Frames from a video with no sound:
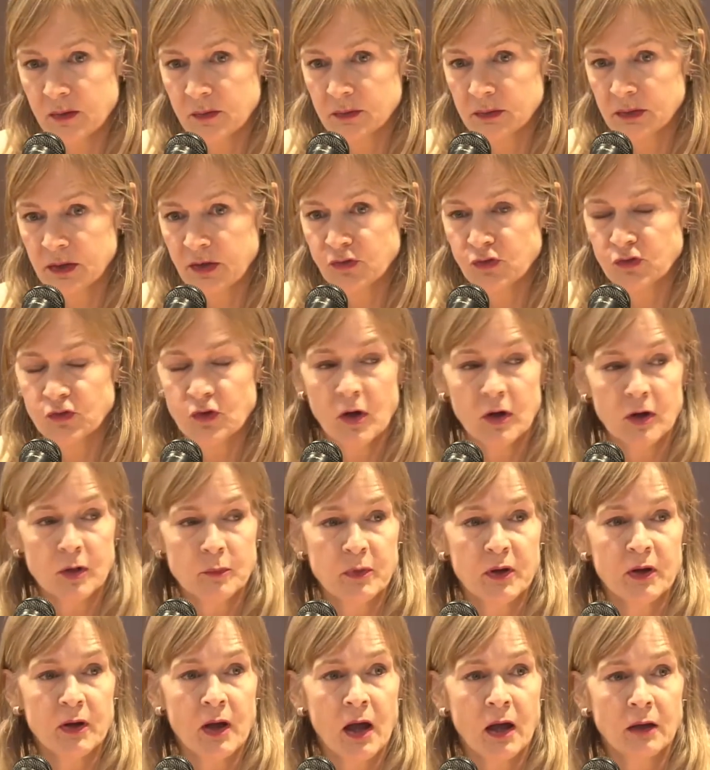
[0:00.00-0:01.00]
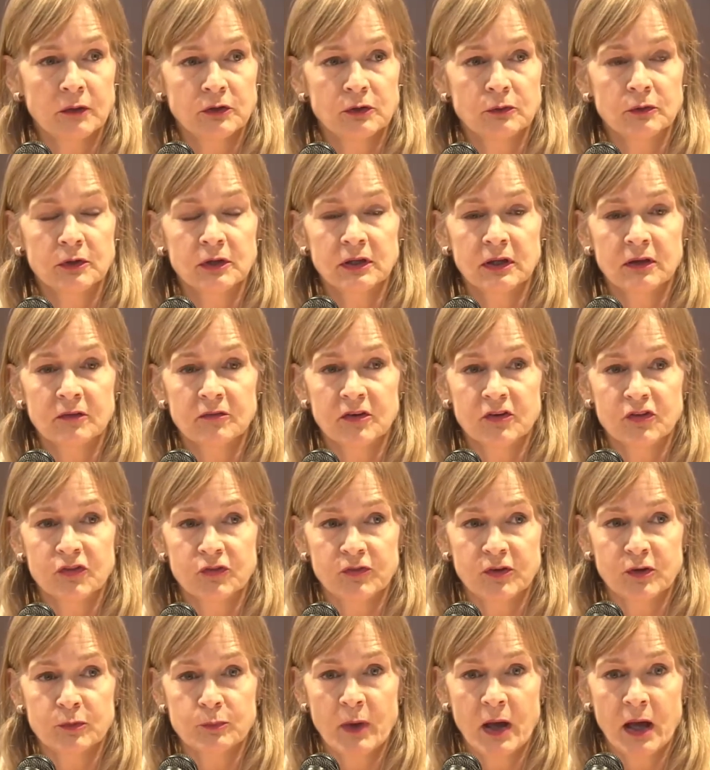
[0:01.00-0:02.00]
Let's talk about how you can give
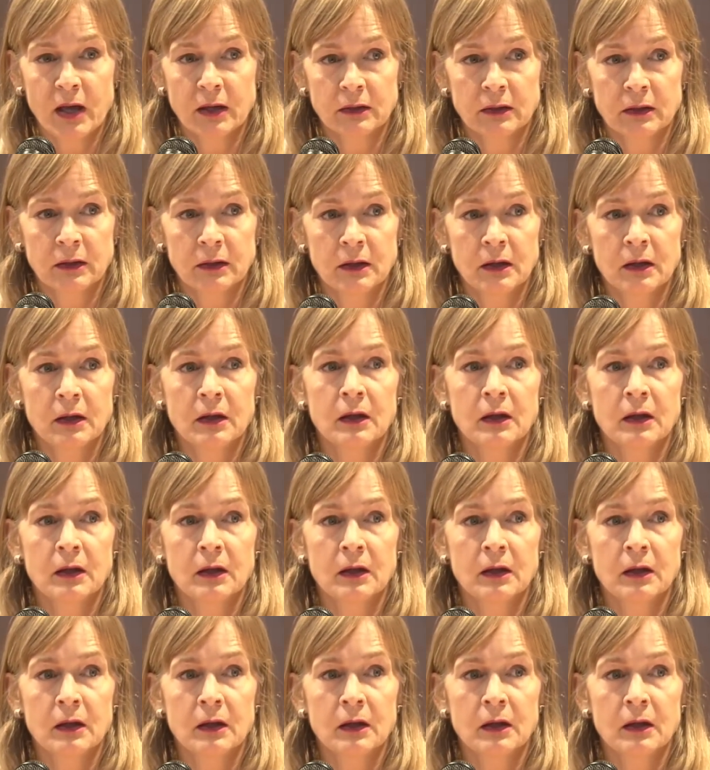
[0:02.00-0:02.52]
us feedback.